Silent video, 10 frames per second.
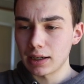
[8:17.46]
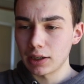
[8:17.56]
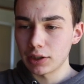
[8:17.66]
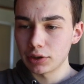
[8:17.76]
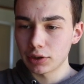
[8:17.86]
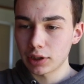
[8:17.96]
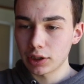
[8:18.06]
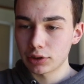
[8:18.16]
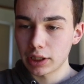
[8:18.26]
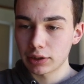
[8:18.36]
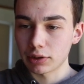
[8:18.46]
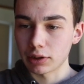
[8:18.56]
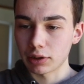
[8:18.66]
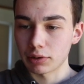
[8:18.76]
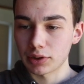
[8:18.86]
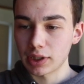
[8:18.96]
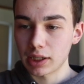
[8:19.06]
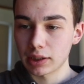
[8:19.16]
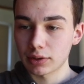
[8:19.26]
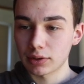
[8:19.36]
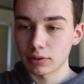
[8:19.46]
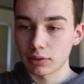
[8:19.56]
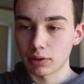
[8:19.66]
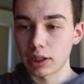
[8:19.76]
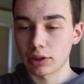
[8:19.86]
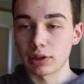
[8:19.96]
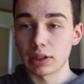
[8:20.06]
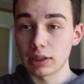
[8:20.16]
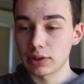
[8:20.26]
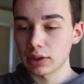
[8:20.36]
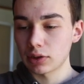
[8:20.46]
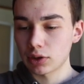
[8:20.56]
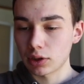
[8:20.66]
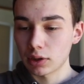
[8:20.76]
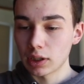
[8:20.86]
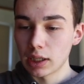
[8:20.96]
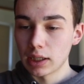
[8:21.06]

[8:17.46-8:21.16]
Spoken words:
on your contract, you're going to go to settings, or actually e-signature,